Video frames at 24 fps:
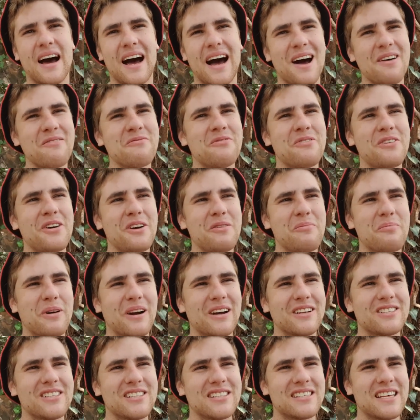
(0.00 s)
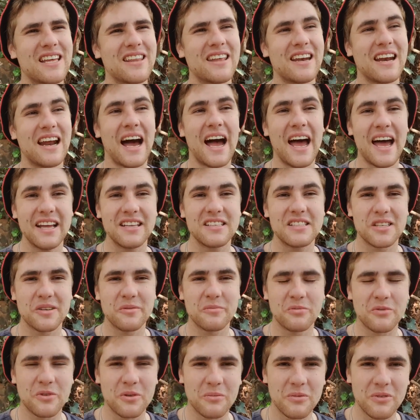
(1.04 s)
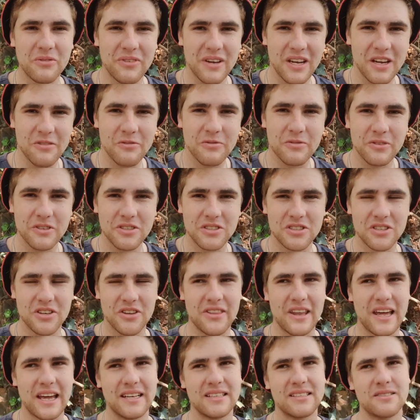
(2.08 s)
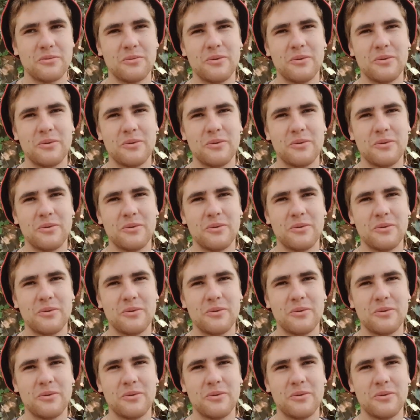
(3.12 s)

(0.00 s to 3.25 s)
I'm very proud to say that I had some form of influence on that.